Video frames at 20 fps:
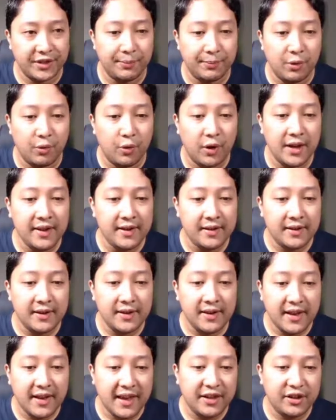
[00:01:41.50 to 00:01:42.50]
number 1,
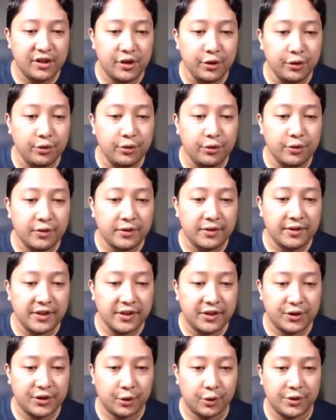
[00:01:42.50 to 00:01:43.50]
and 2
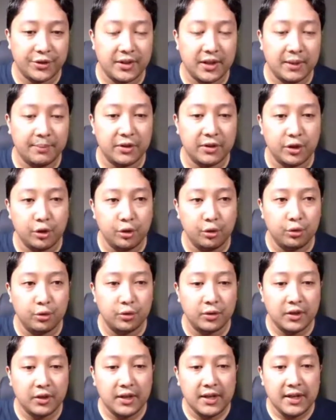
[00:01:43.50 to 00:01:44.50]
is source number 2.
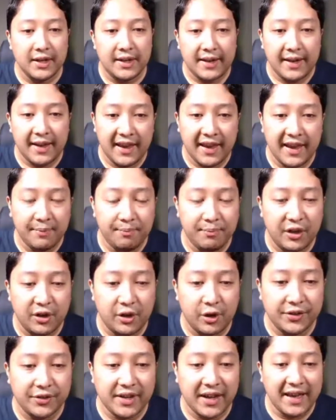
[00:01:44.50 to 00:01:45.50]
And
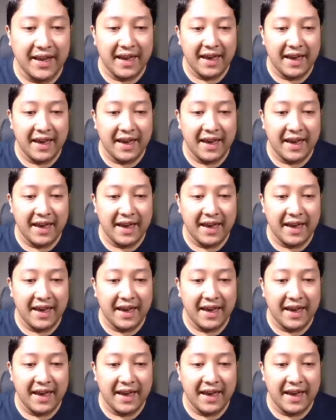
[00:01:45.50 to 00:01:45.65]
because I